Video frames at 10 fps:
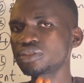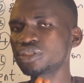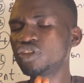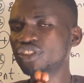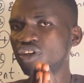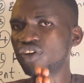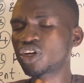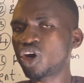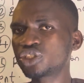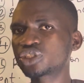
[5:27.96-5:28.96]
University of
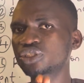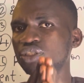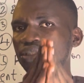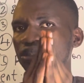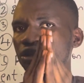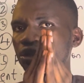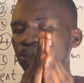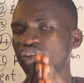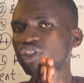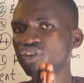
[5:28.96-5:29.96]
Lagos,
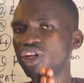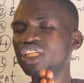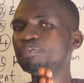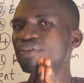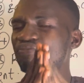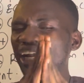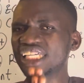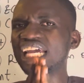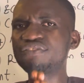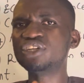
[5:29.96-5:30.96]
University of Ilorin, be very
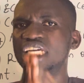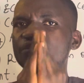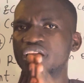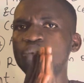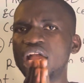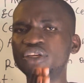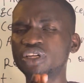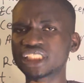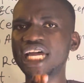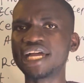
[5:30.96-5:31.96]
careful, lead very well. Do you
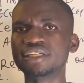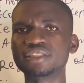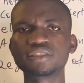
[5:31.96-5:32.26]
understand?